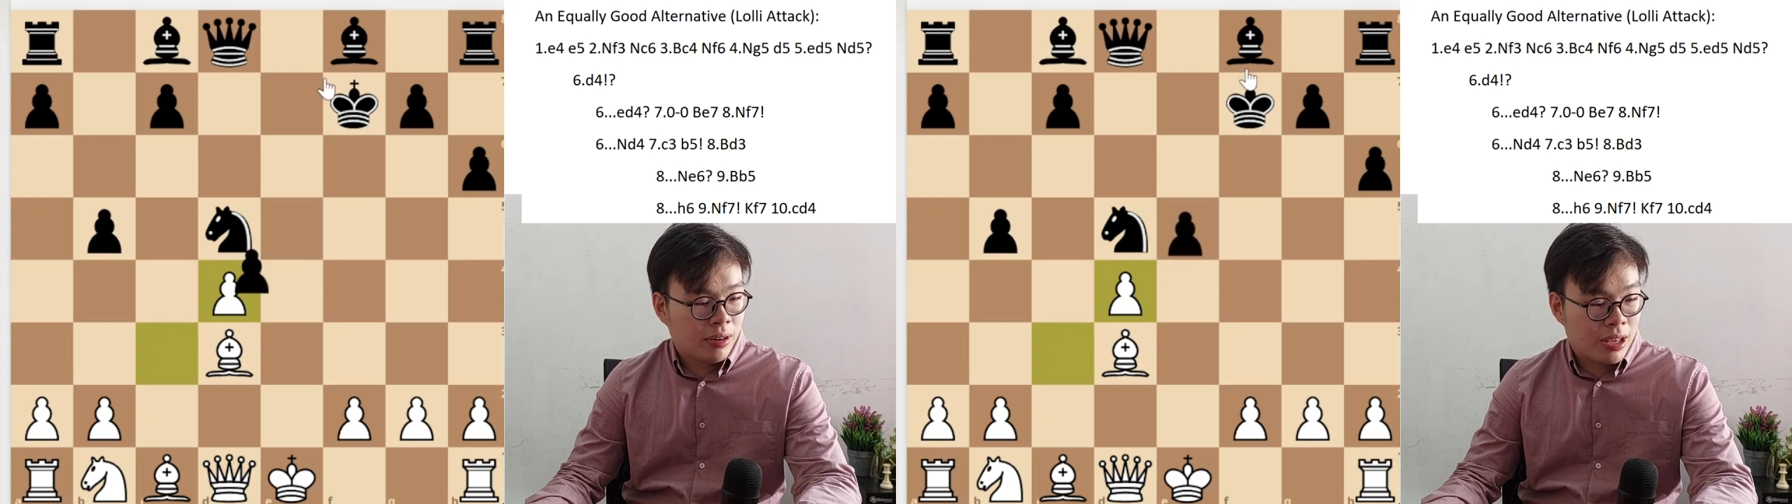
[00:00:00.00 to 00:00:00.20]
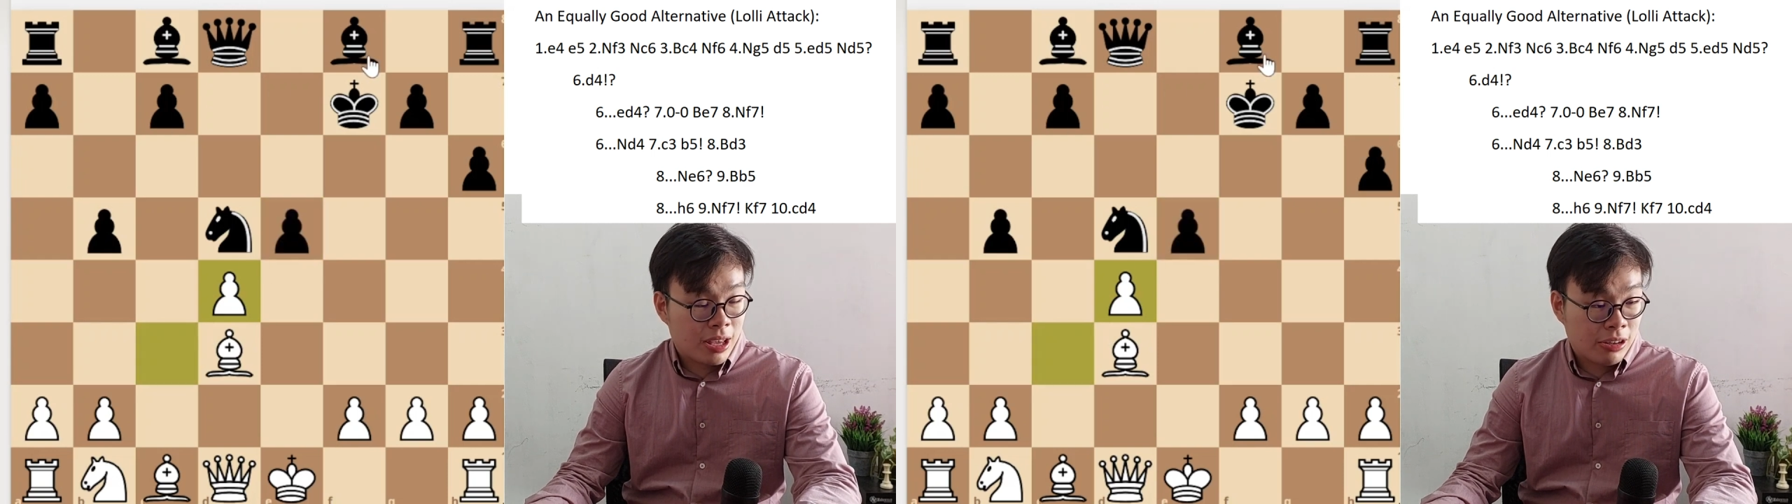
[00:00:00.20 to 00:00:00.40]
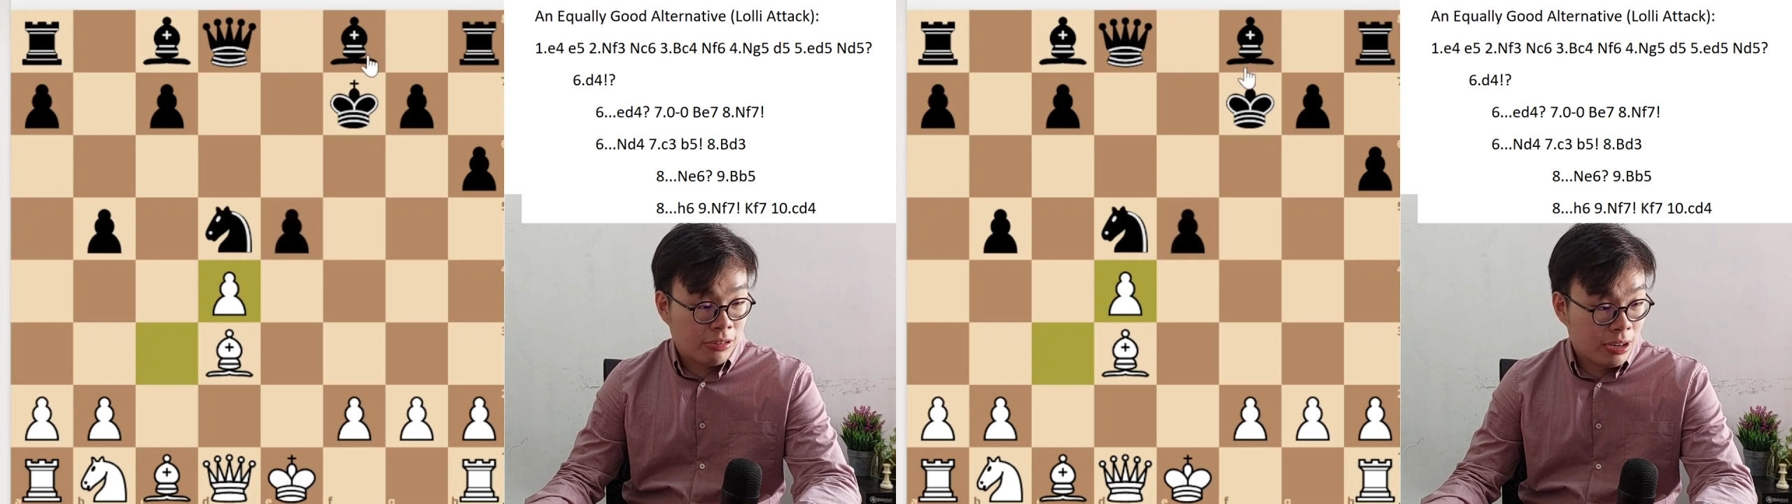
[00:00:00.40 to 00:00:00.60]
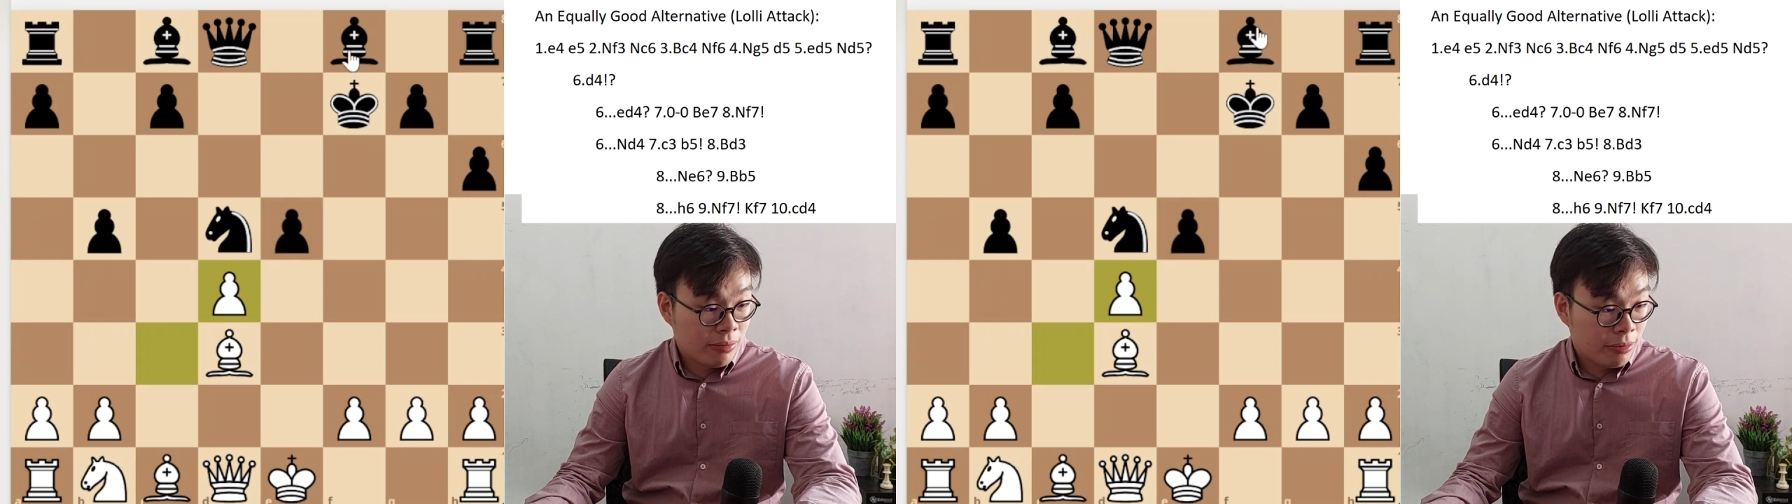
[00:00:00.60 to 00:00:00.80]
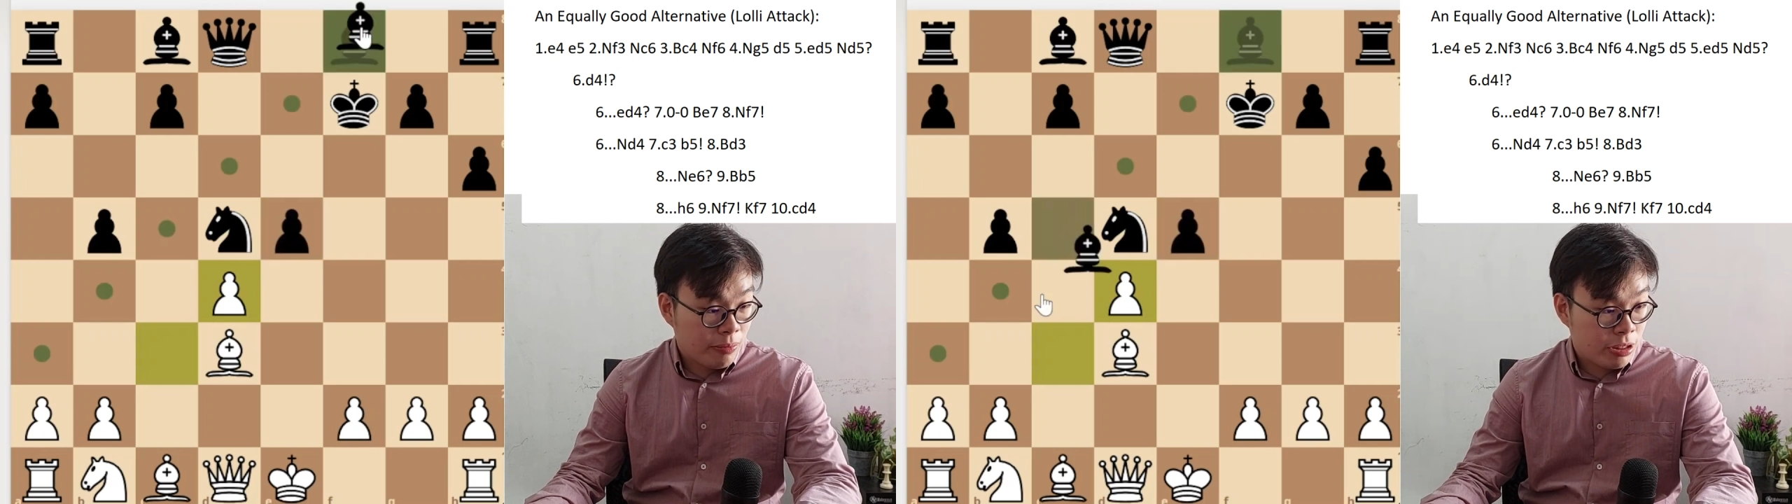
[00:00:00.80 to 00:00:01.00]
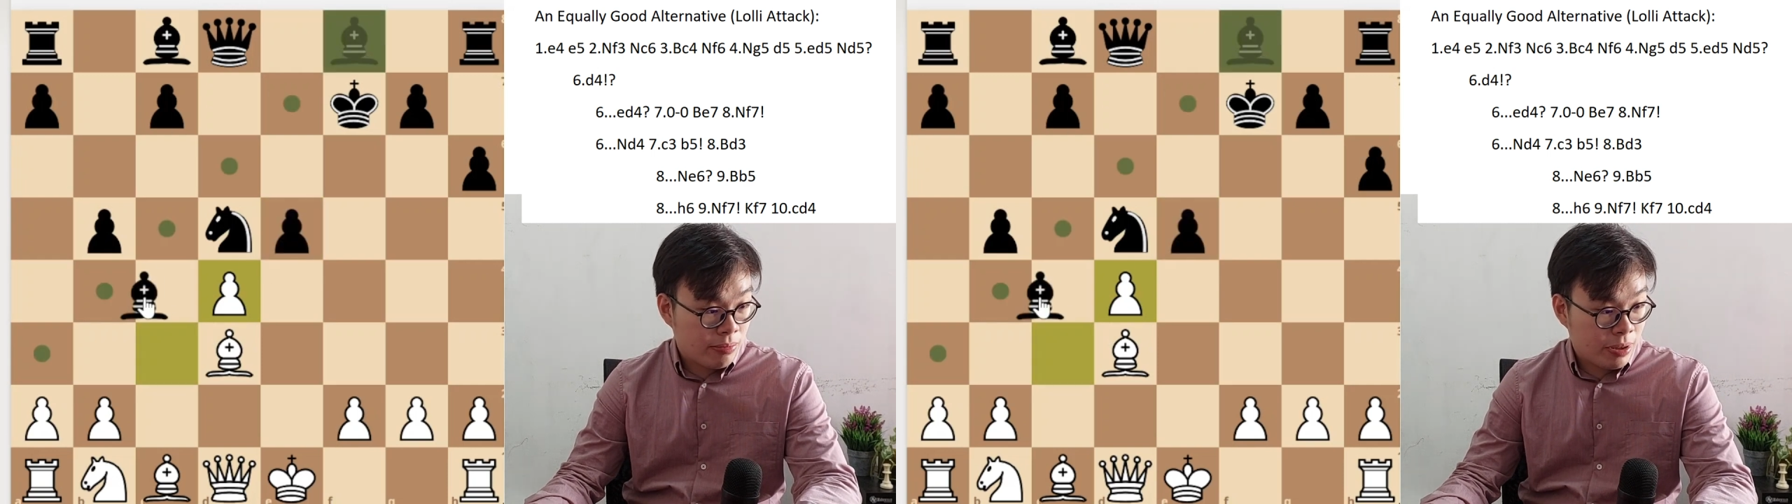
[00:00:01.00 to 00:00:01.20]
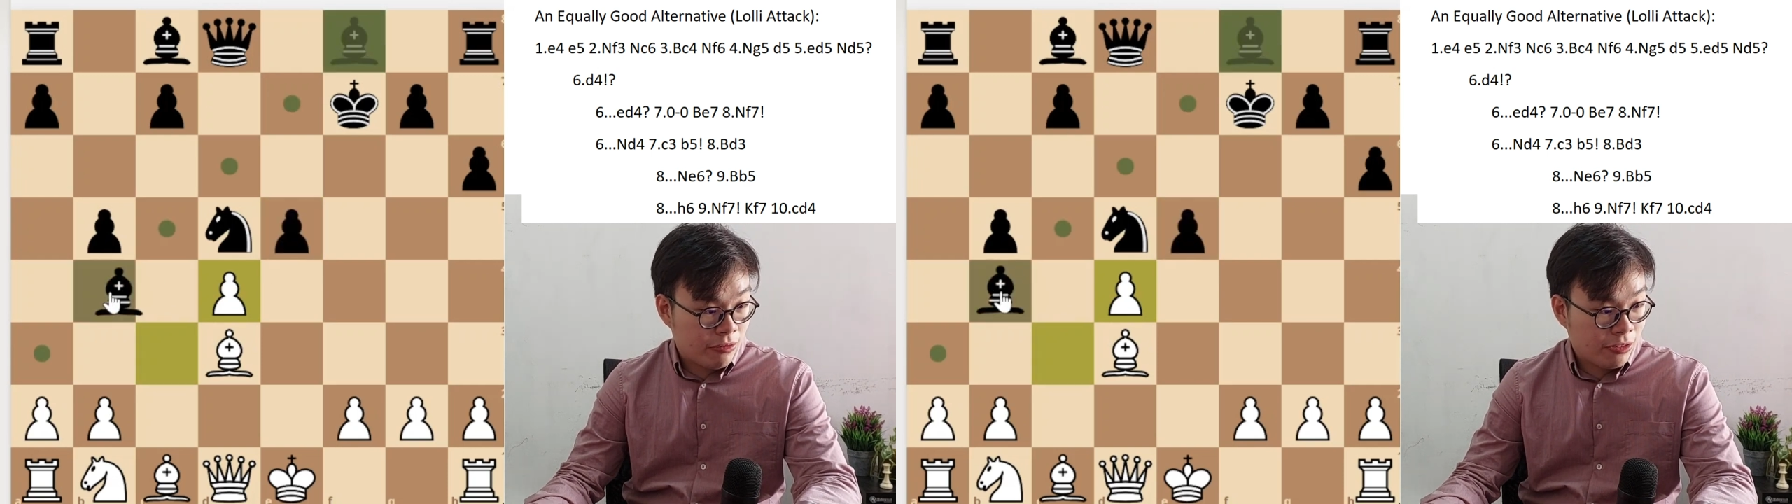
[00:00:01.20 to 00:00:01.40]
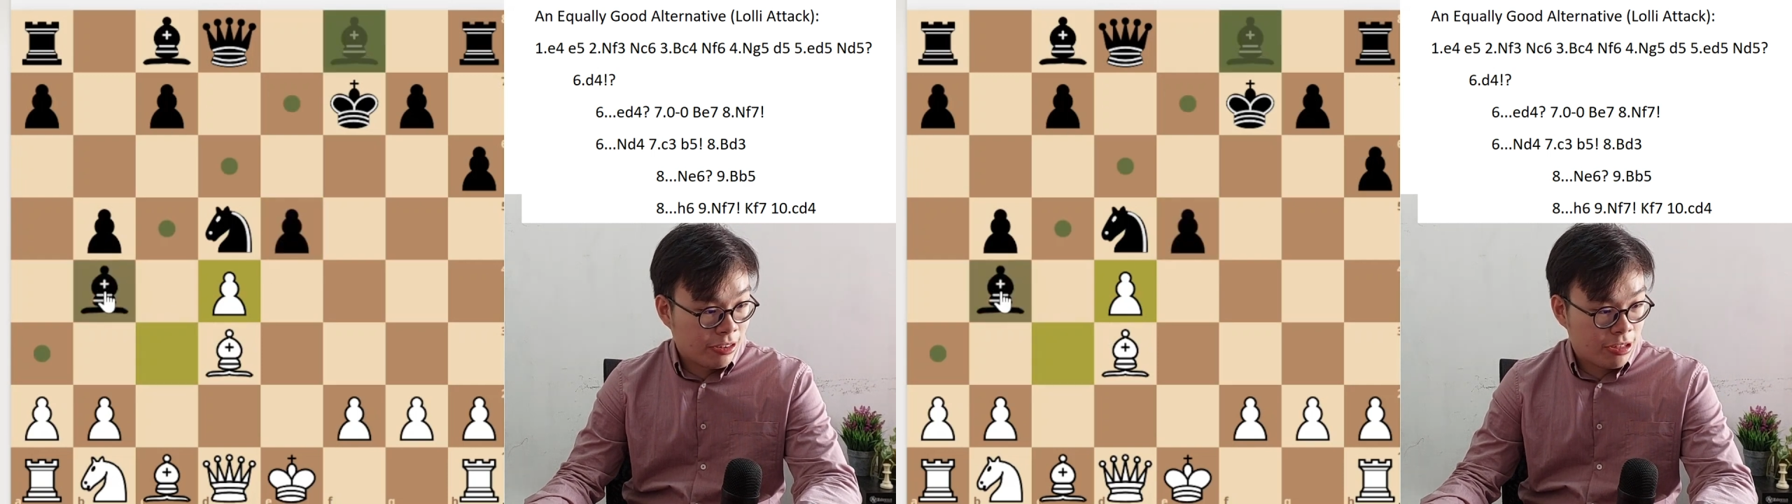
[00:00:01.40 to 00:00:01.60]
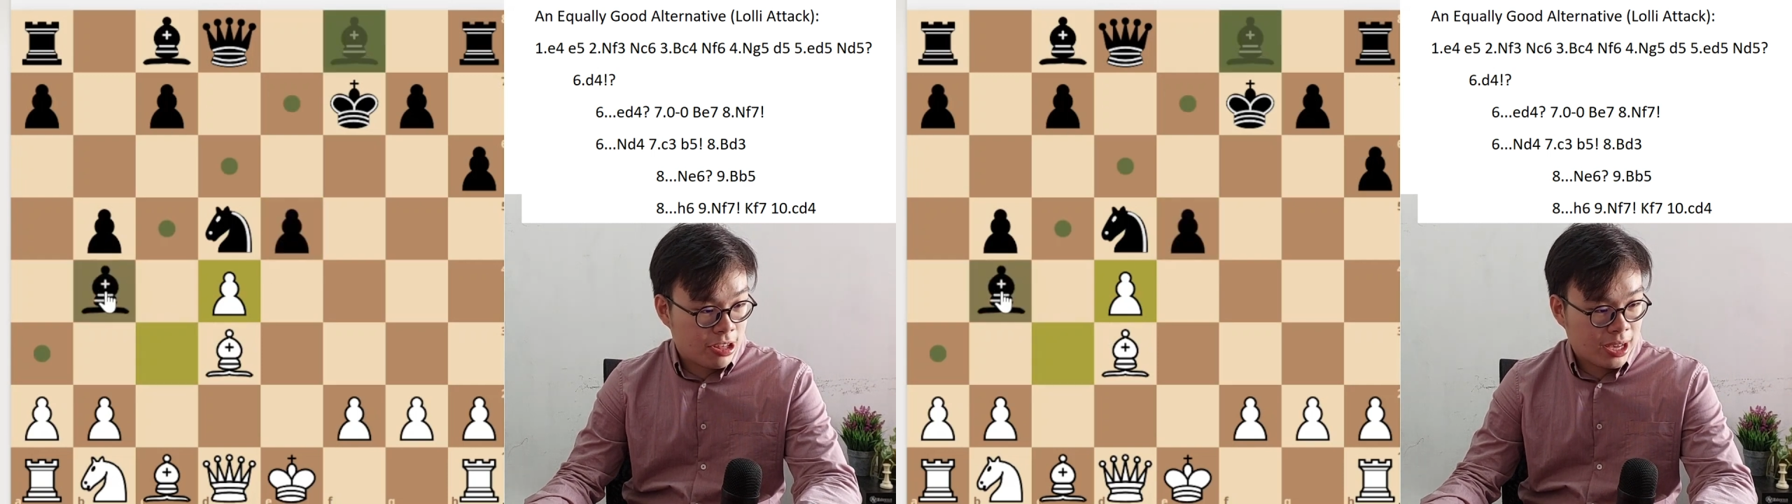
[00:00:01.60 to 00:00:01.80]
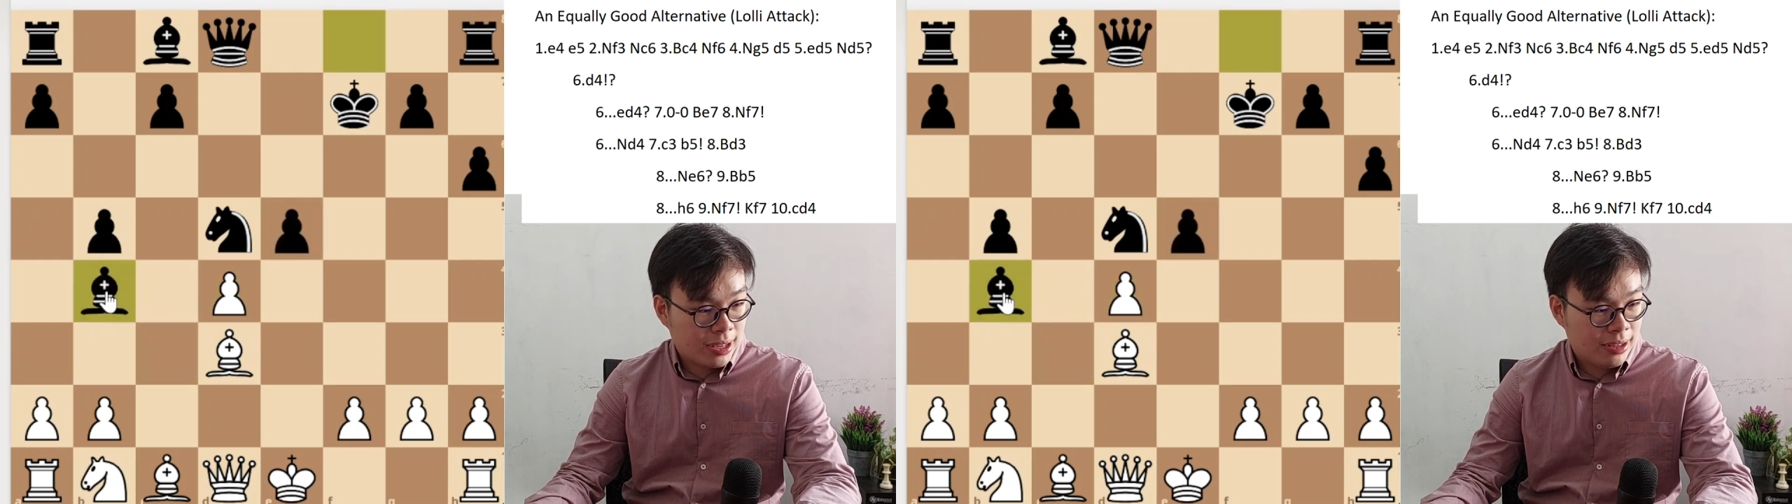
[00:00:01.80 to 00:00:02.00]
he can throw in the move bishop b4
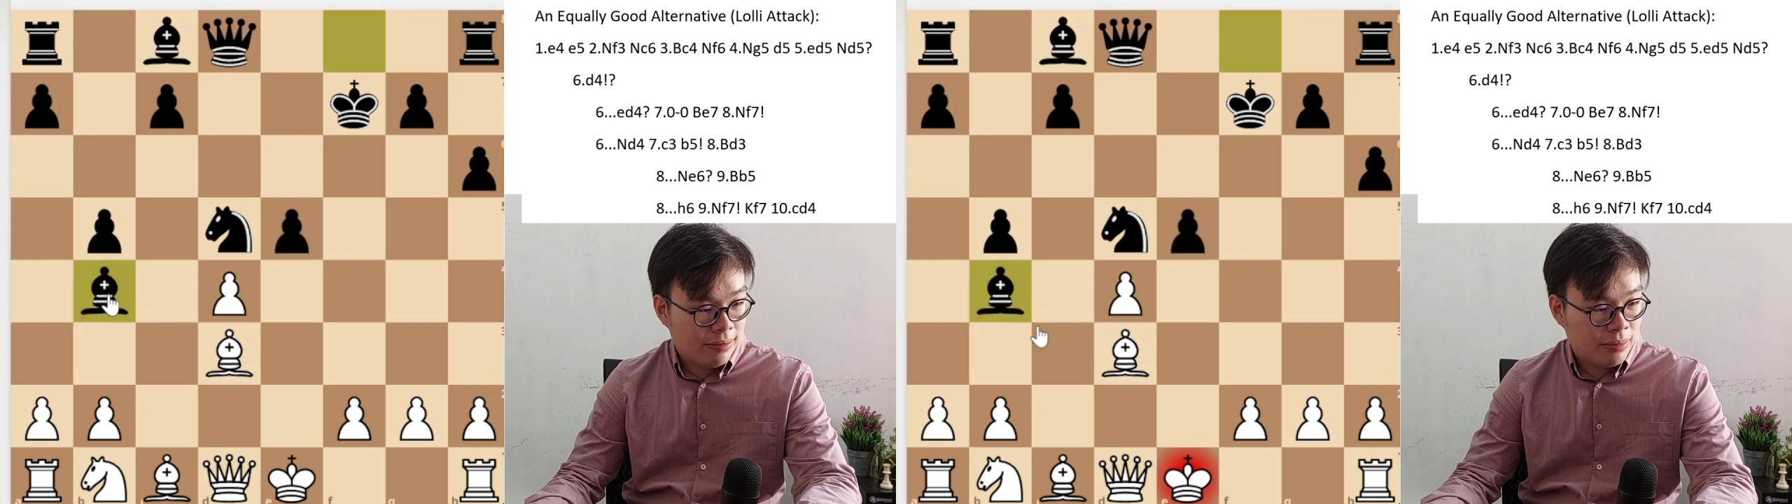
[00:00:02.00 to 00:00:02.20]
check